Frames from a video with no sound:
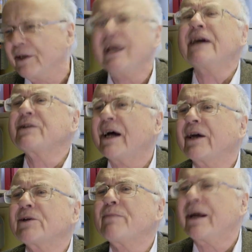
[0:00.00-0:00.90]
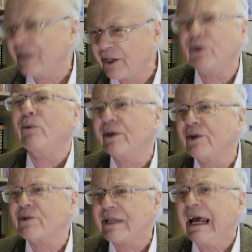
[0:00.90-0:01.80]
but yes, I do
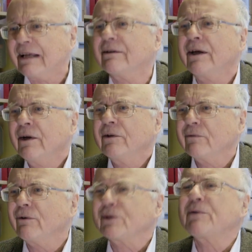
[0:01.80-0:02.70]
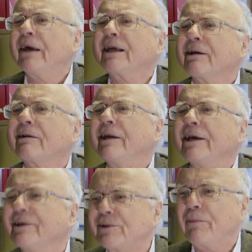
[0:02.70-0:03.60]
understand. You've got to make it
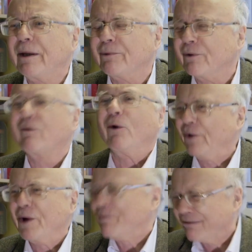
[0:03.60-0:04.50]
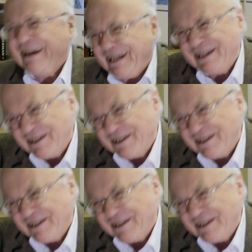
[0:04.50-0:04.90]
clear to people who've got no brain,